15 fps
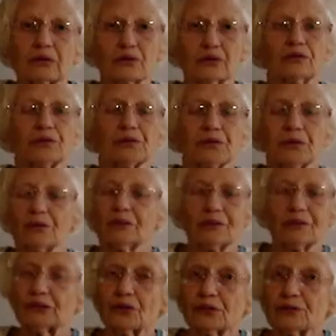it was
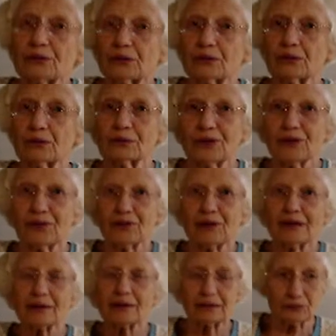wonderful to go
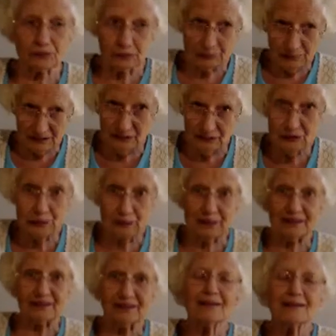there, and we went
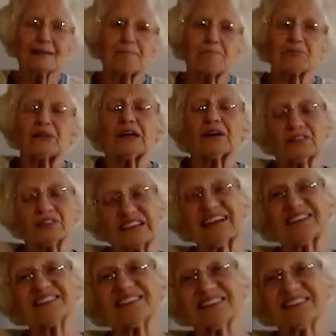there, and we had